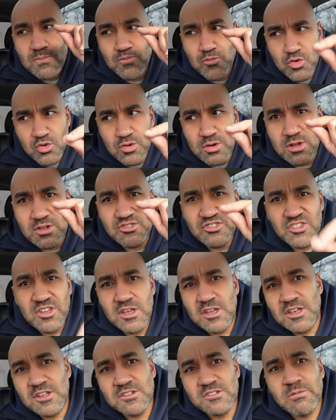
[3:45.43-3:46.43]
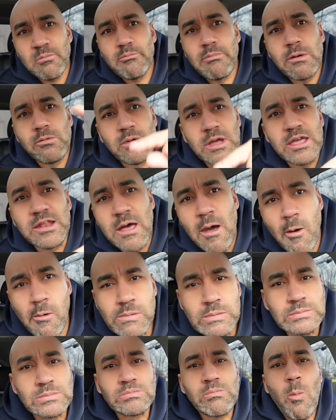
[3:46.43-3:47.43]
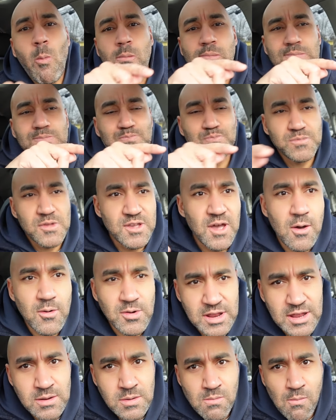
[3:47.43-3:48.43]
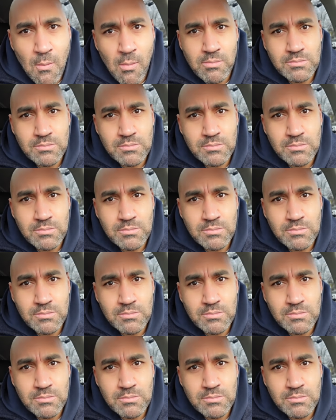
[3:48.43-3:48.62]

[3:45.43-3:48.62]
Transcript: grilled cheese burrito, goated.